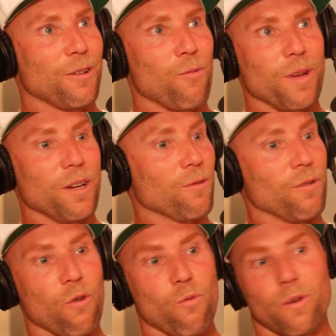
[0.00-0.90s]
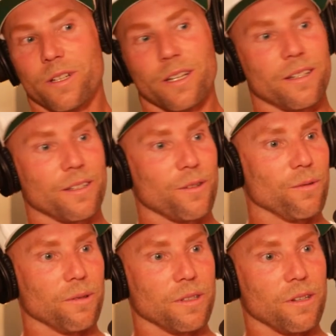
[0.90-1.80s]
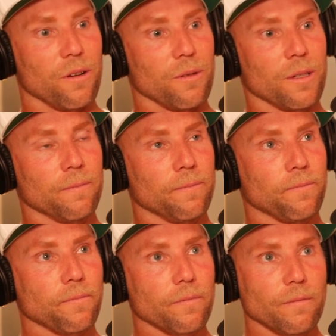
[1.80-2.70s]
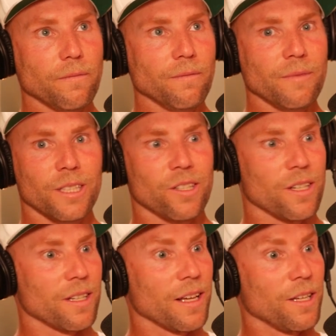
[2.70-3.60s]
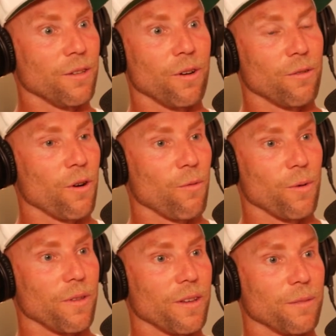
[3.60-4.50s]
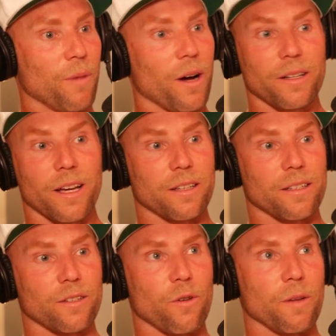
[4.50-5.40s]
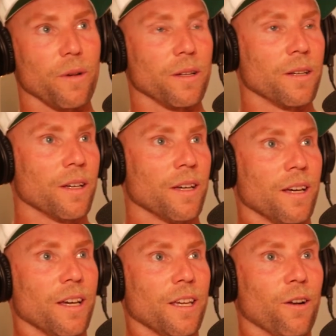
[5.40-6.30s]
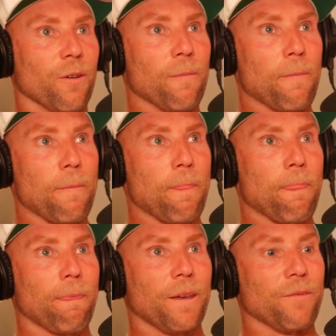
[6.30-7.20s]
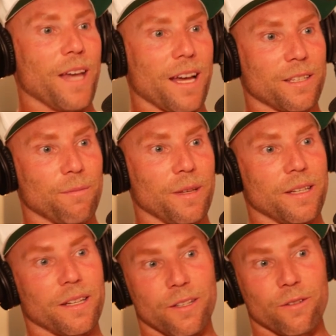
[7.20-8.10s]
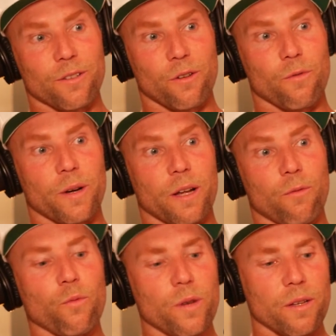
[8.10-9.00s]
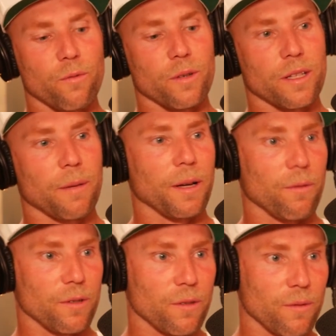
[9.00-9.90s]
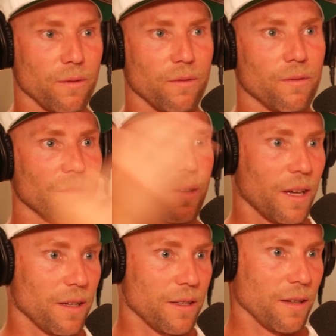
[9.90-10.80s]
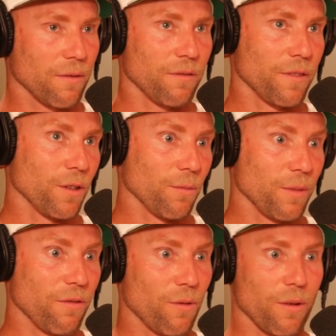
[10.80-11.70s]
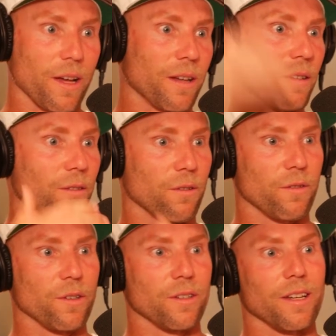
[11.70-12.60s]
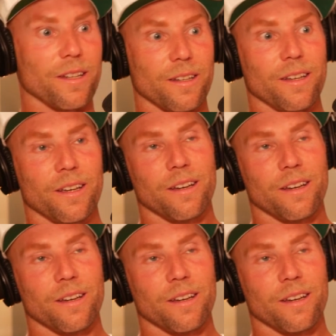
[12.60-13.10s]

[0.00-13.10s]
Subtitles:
we don't know where Tennis Cool is going, just like you don't know where this podcast is going. But, you know, if you ask me 10 years ago, when I really was, I mean, I had done film before that in university.